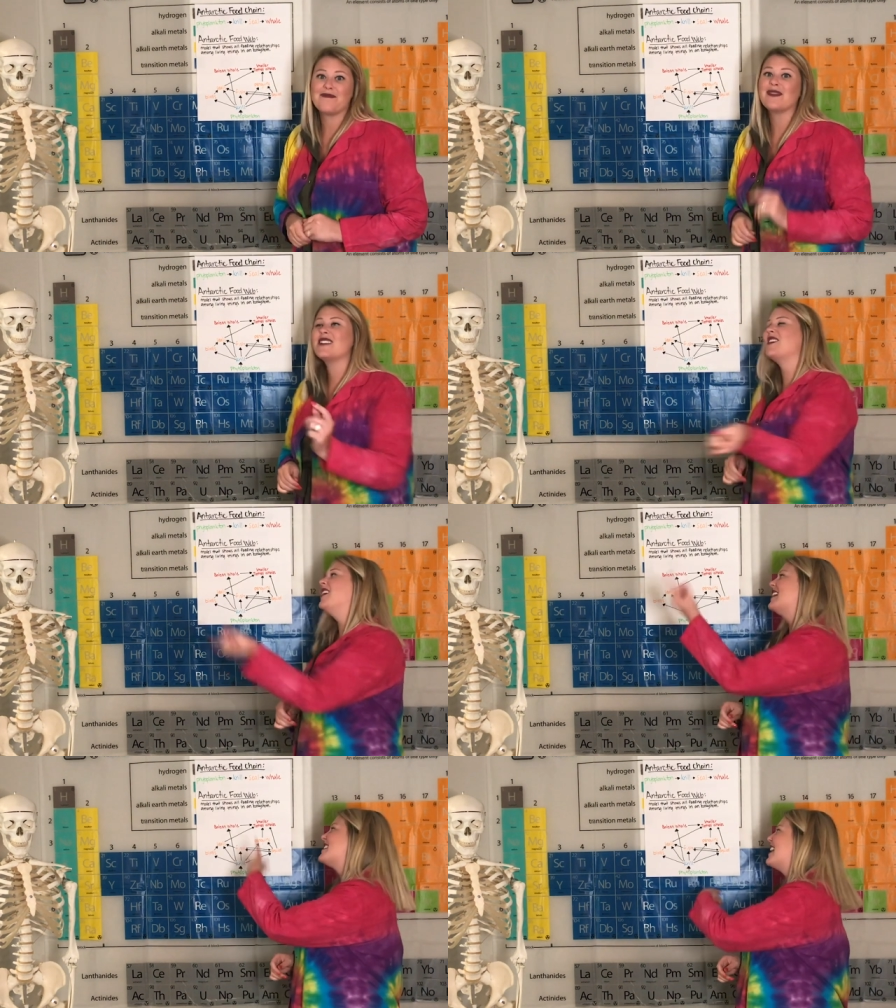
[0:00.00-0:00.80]

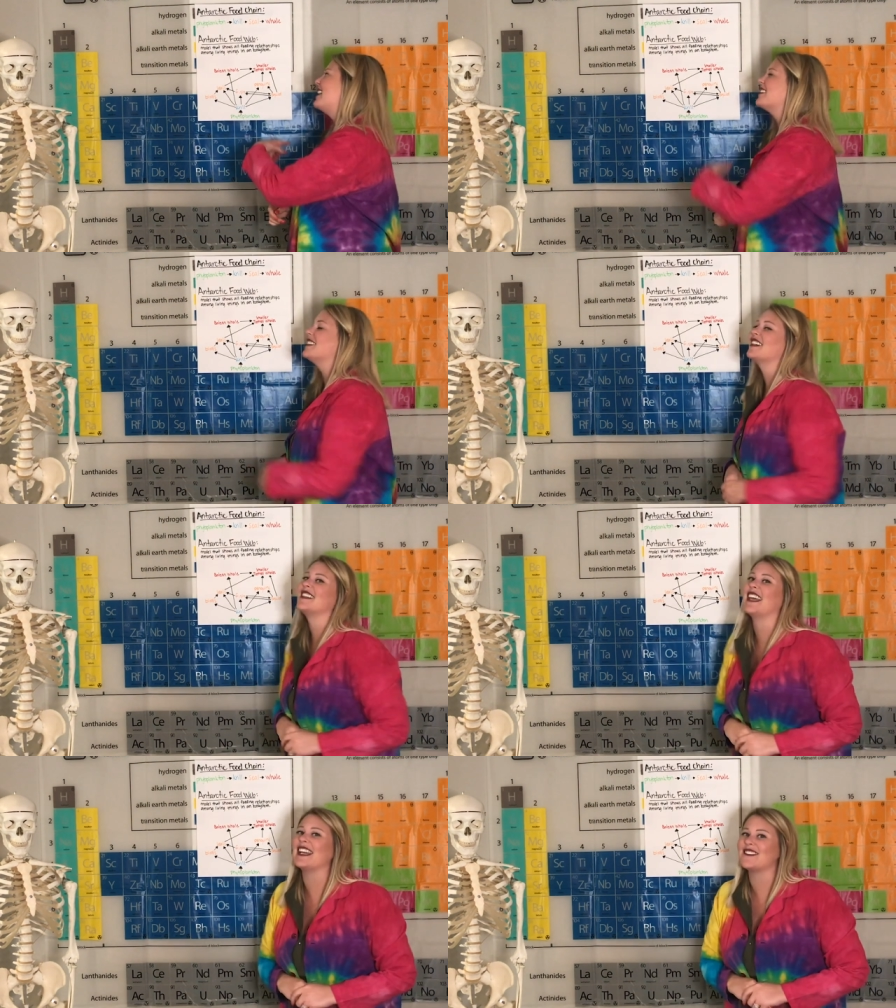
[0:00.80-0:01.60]
So let's take a look
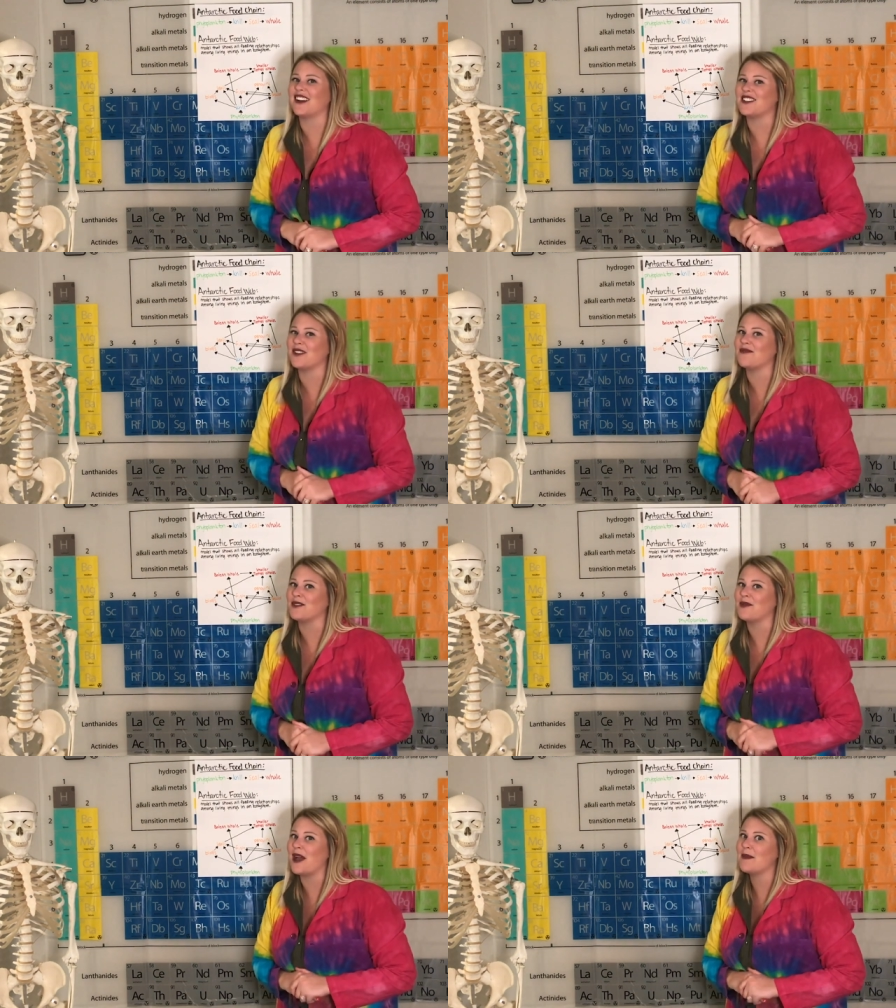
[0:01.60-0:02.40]
at the Antarctic
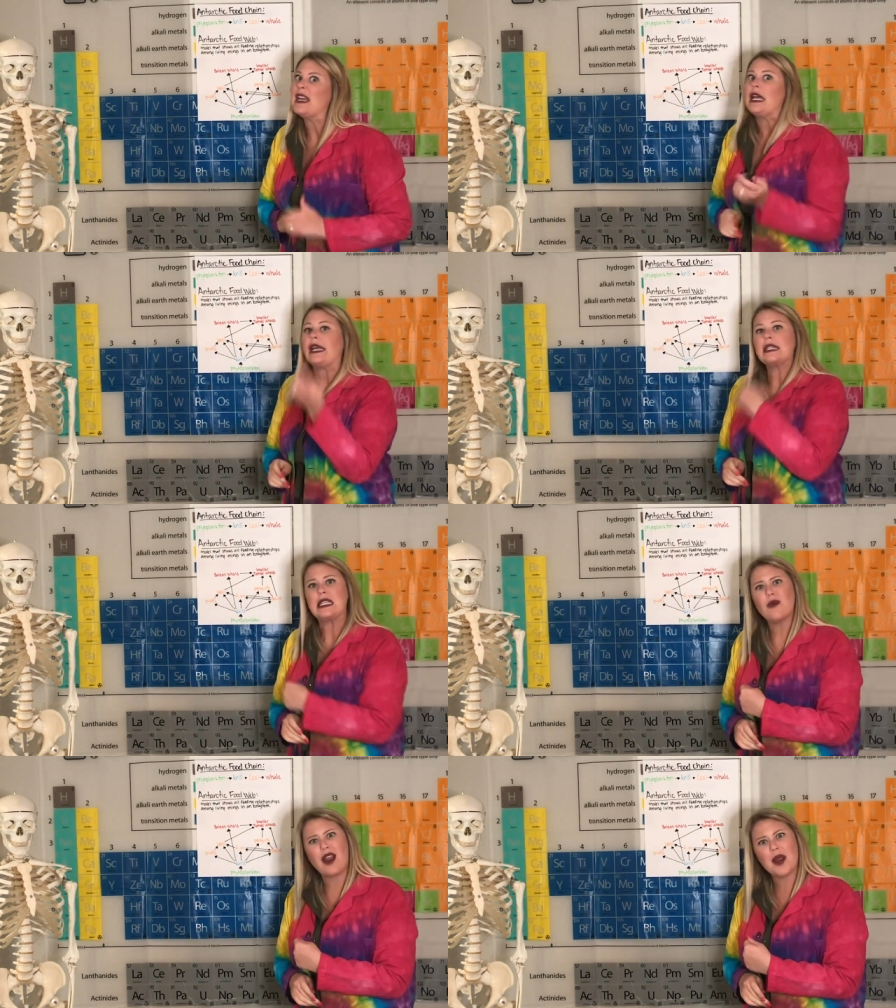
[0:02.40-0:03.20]
food web and
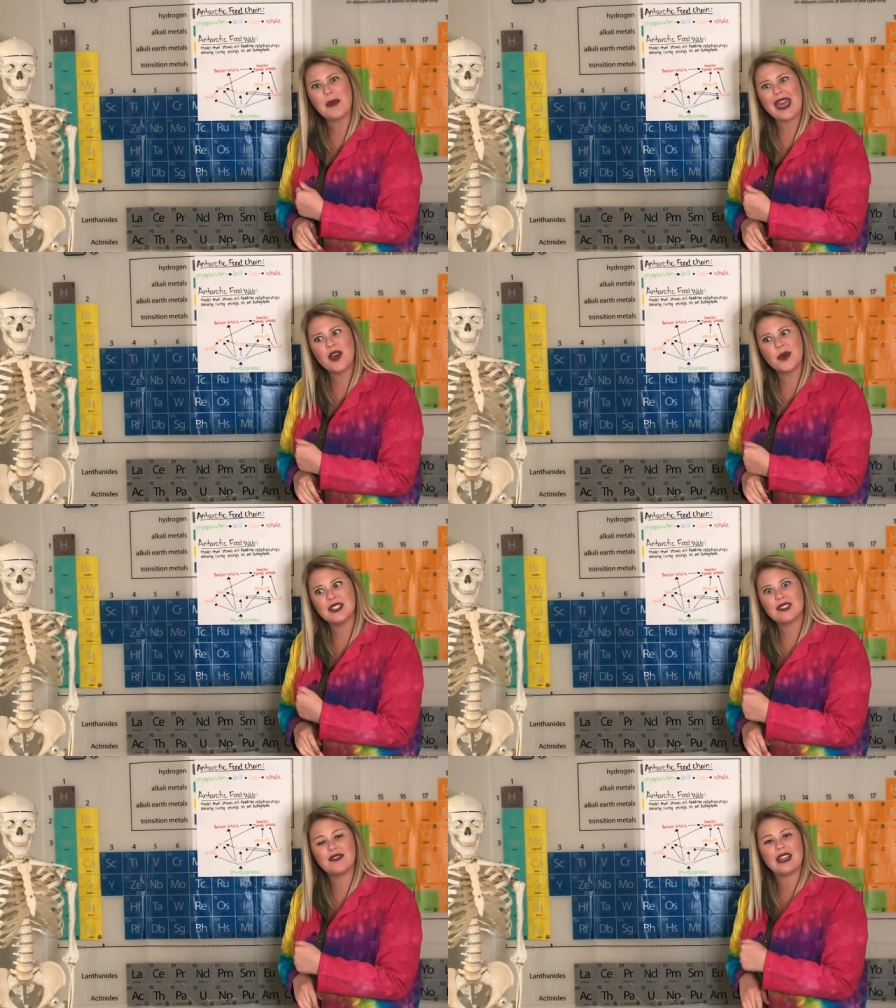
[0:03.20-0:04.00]
see where our
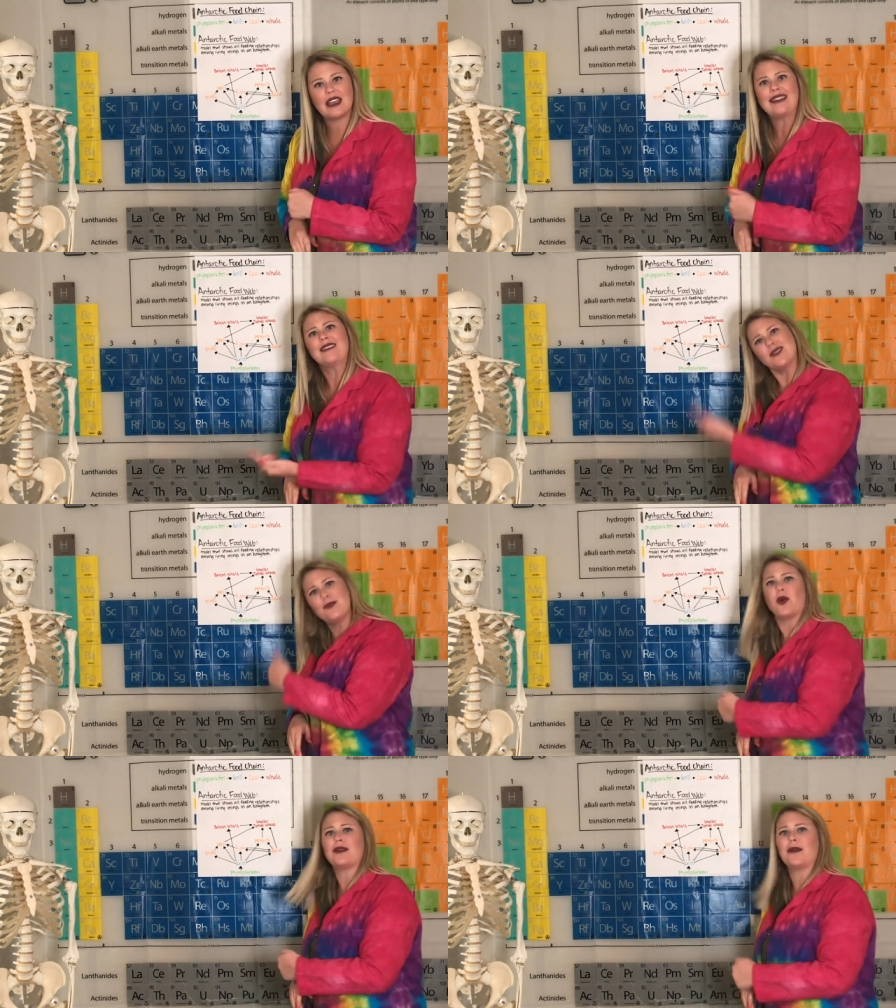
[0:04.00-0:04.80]
penguins fit in. These
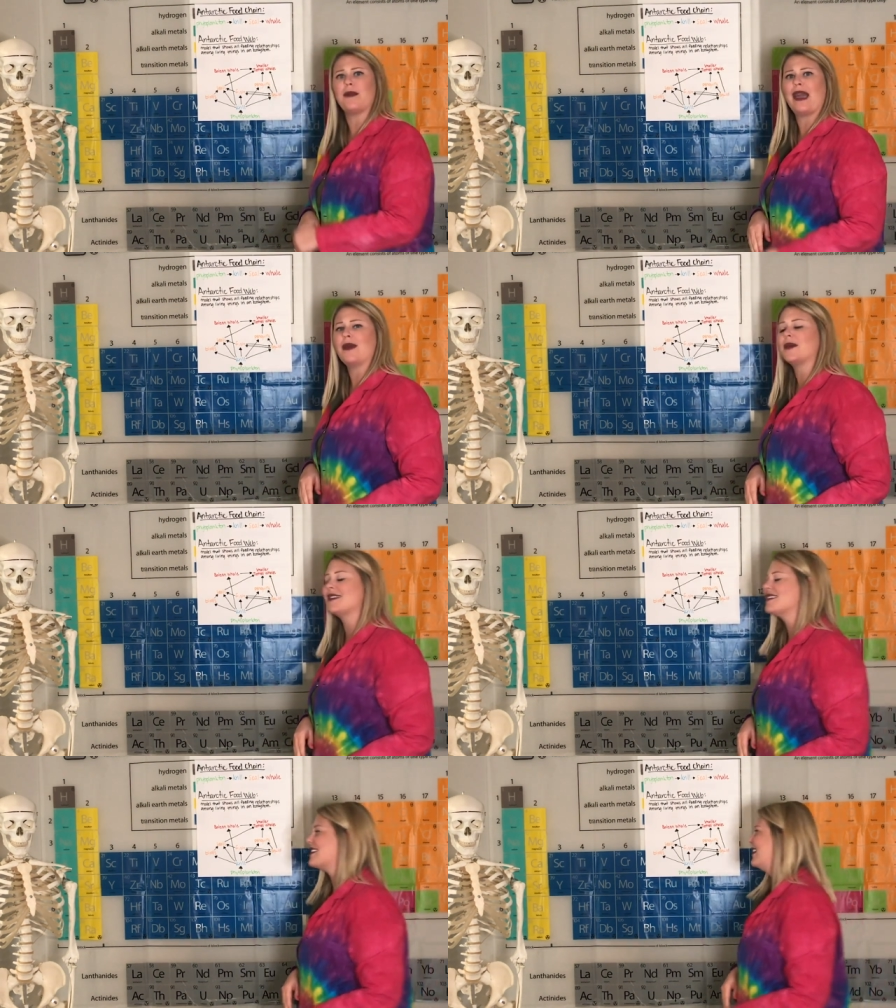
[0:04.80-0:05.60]
poor little
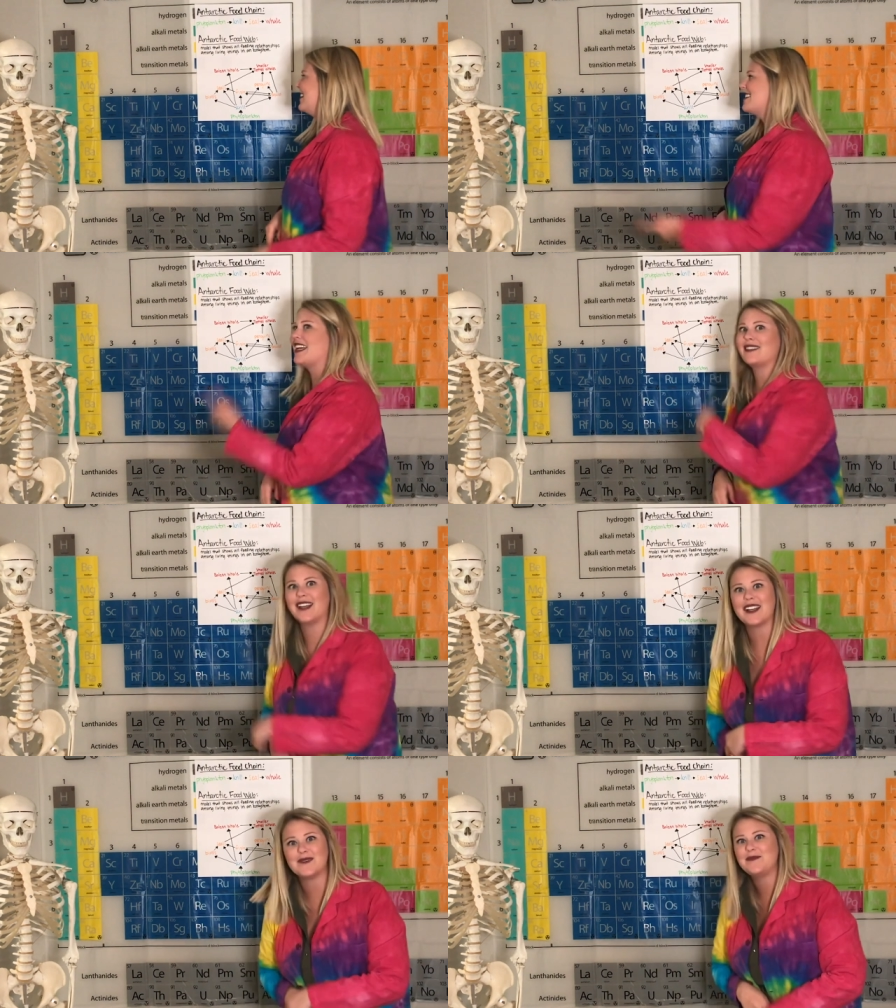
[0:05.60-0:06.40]
penguins. Let's take a
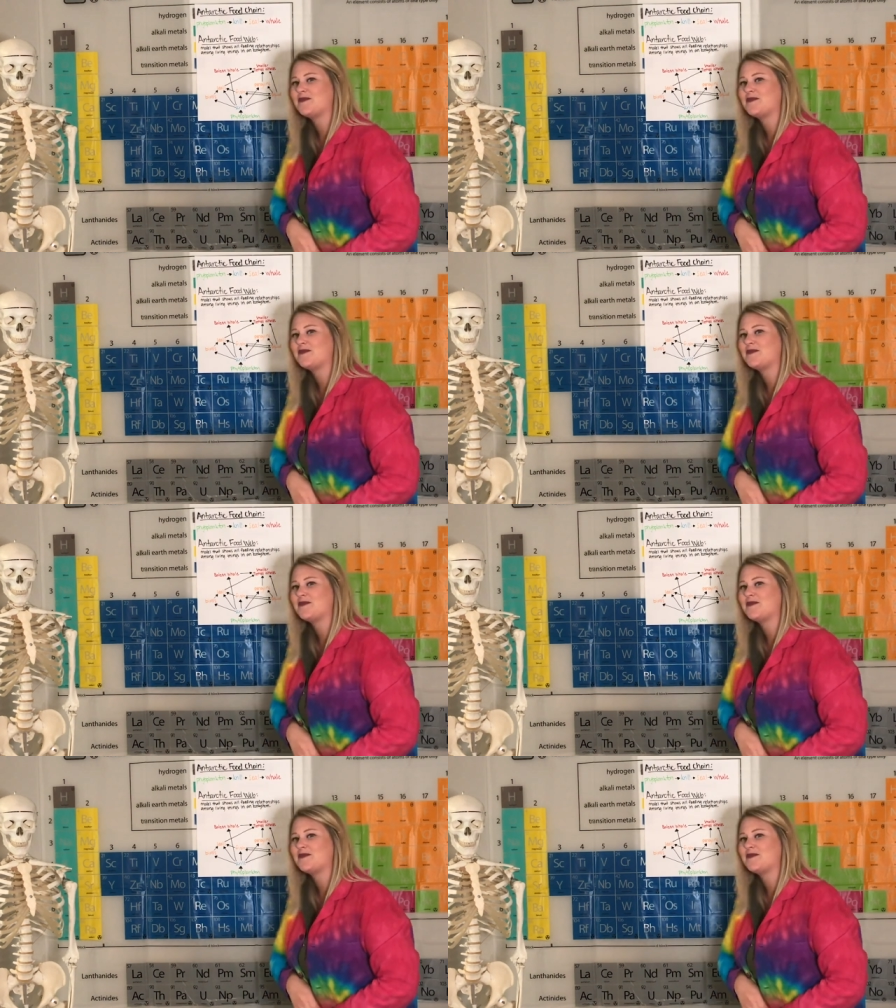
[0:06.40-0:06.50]
look.